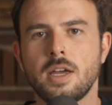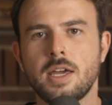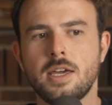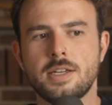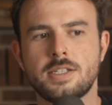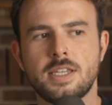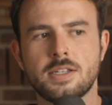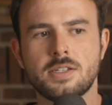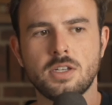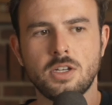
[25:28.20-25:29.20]
is
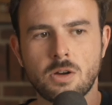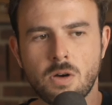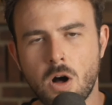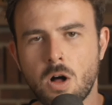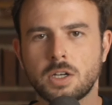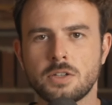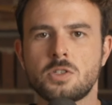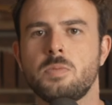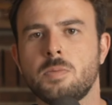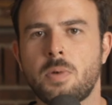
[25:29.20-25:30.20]
this you know all
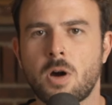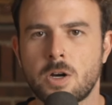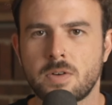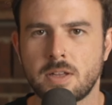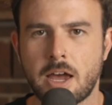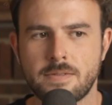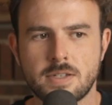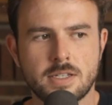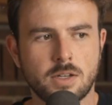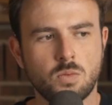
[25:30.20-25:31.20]
consuming part of our lives
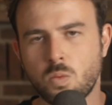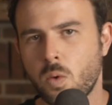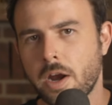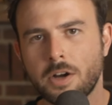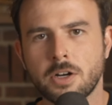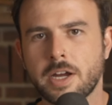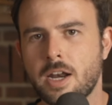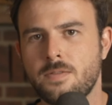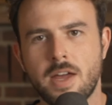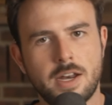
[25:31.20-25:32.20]
it's like where you're kind
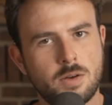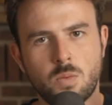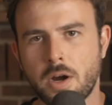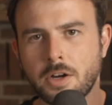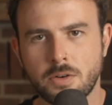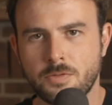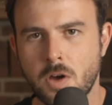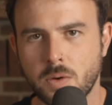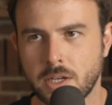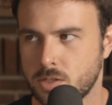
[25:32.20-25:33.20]
of headed where you're
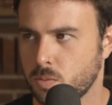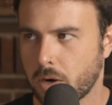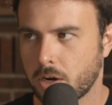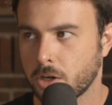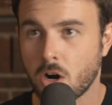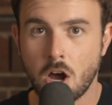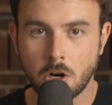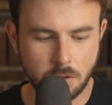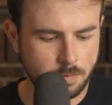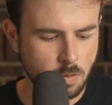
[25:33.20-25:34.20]
focused where you're
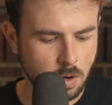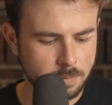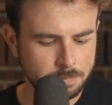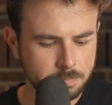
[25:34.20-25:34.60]
hungry for